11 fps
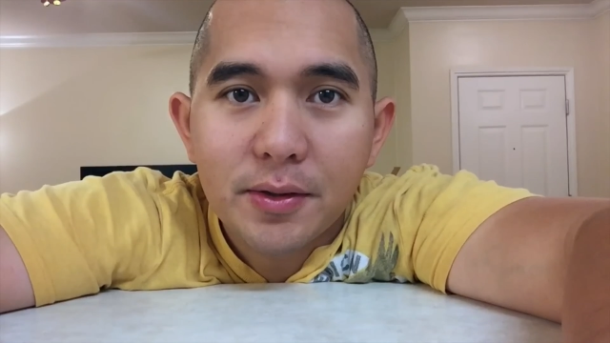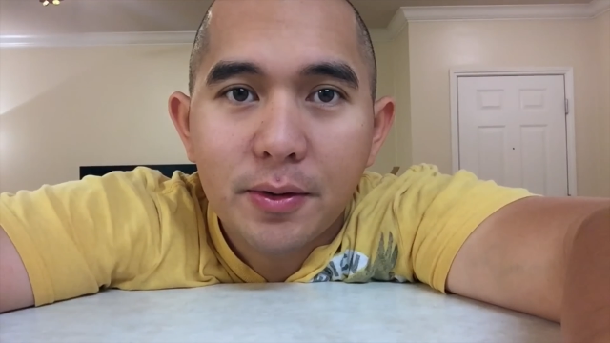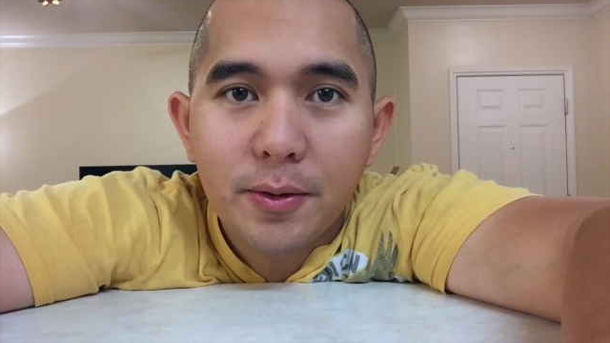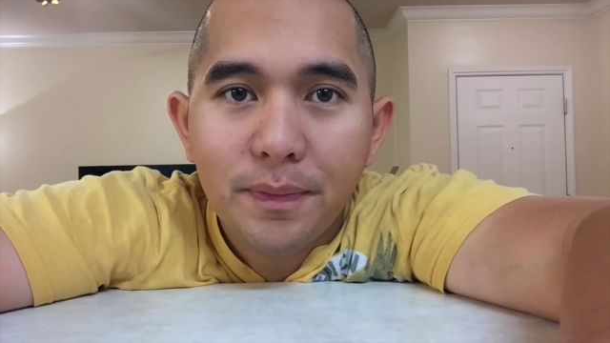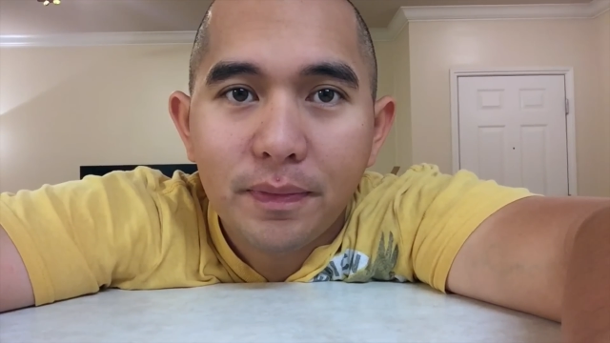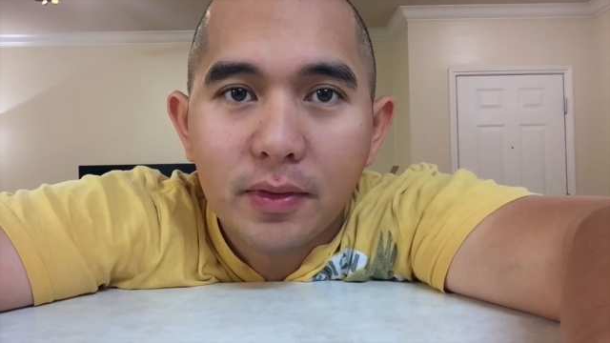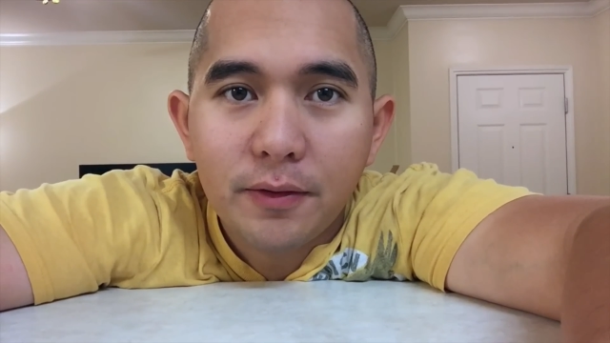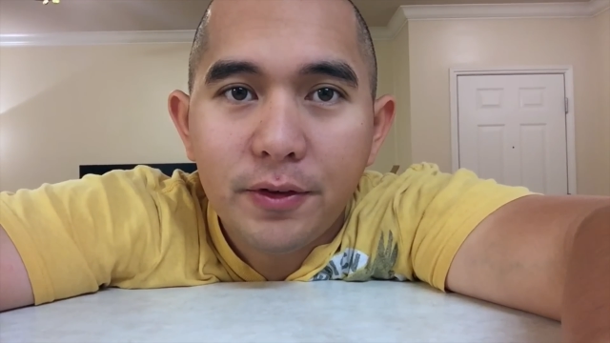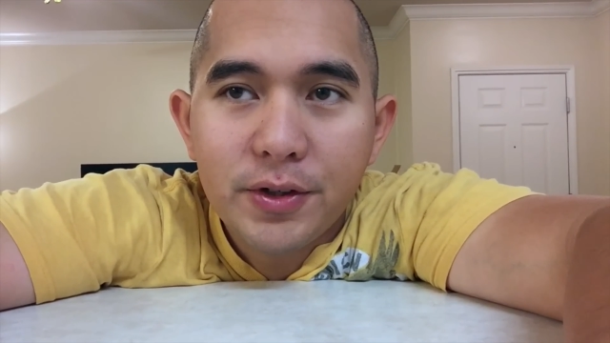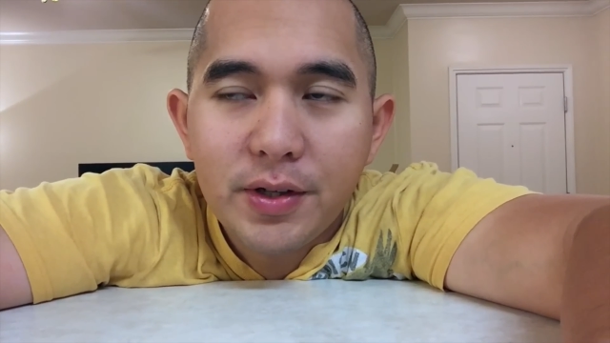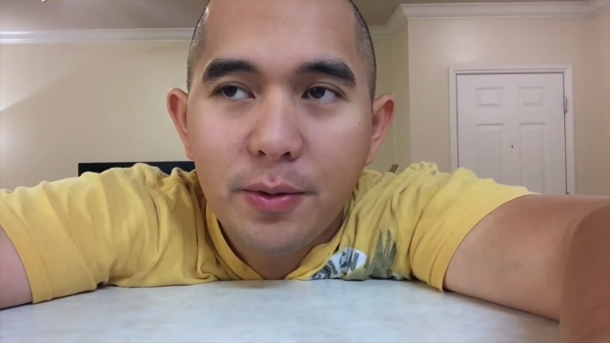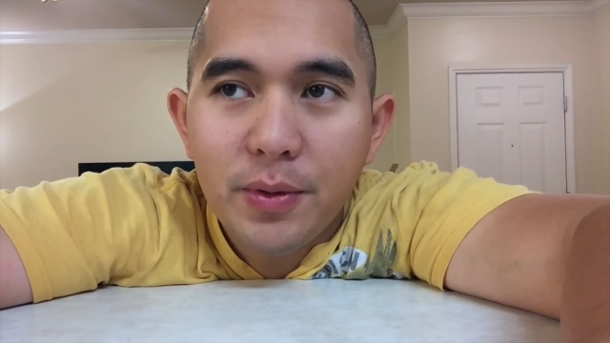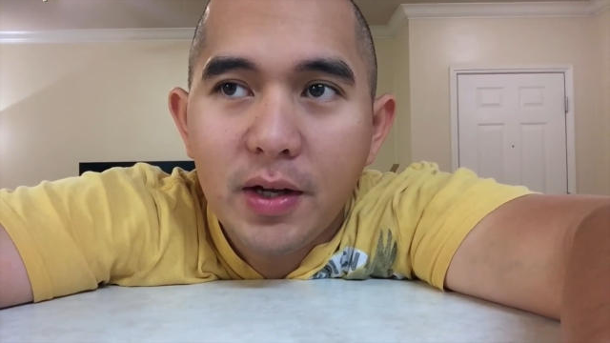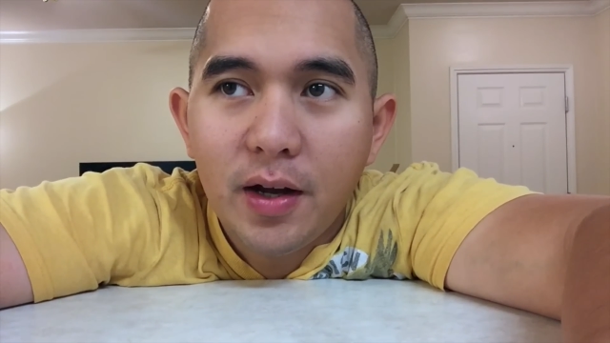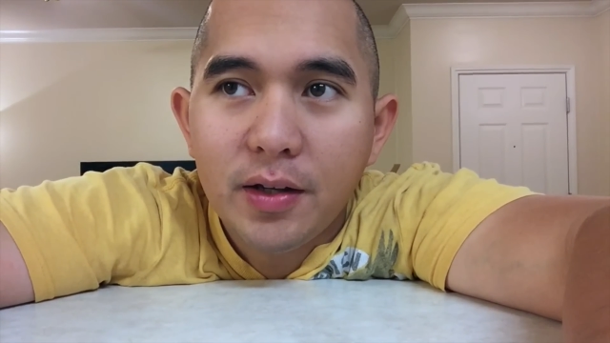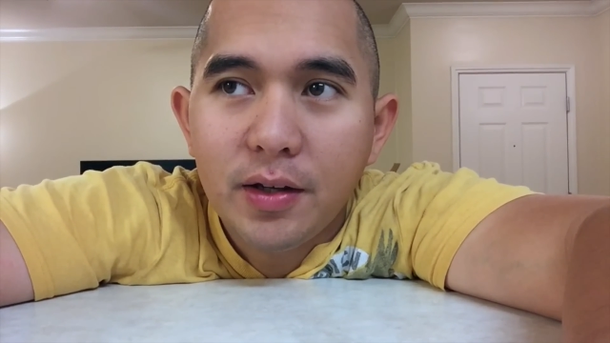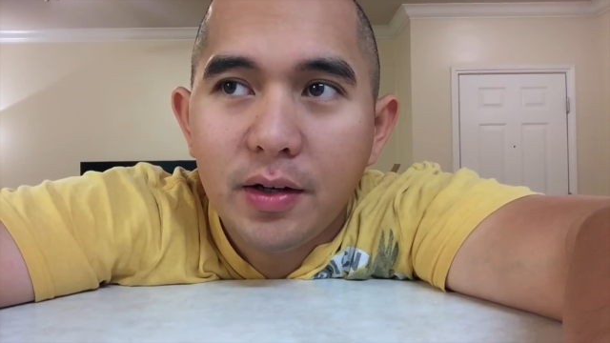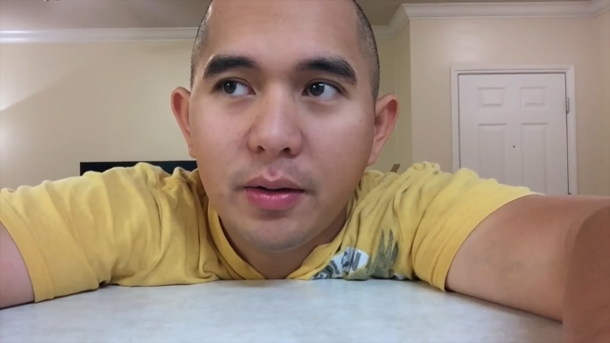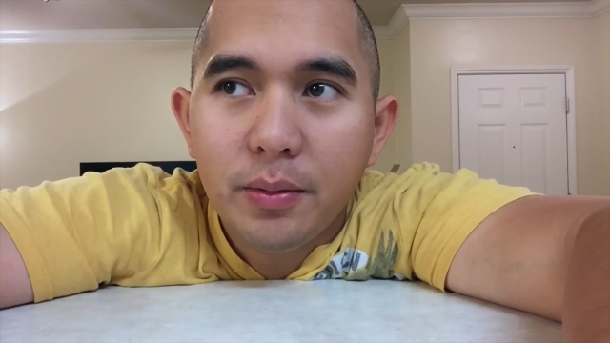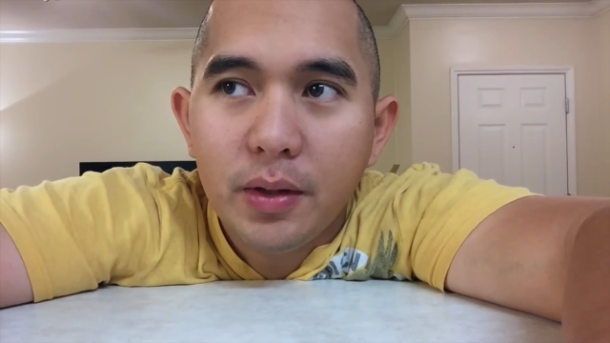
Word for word: So first day we got here,